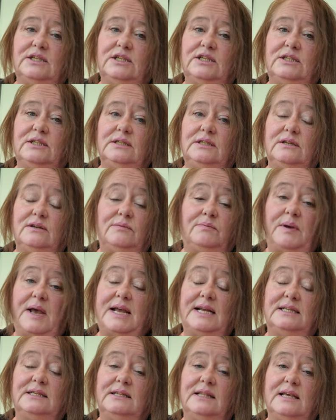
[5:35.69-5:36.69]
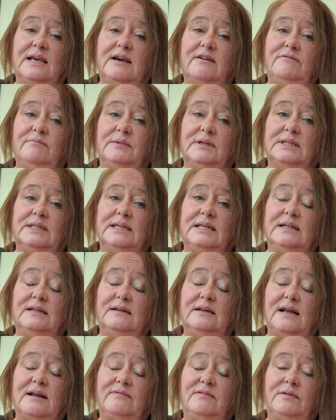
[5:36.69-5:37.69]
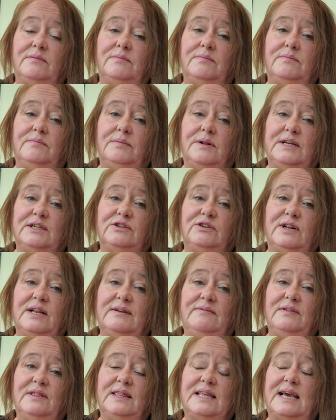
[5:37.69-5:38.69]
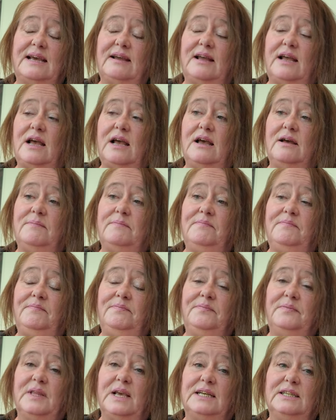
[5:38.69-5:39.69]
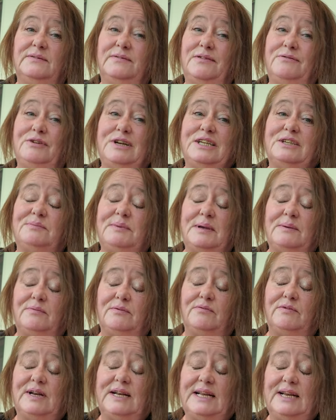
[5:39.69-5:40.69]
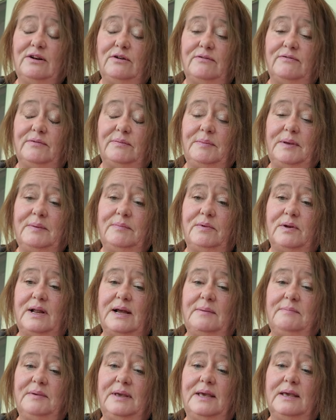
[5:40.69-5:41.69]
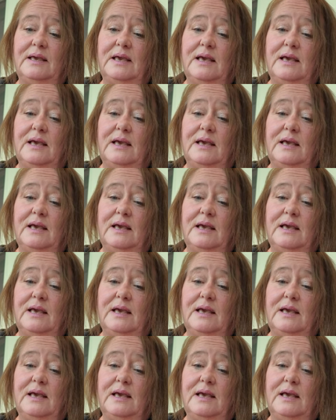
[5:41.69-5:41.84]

Just to pay to the government to have the pleasure of living there. Um, it's for rich people, really, not for people like me.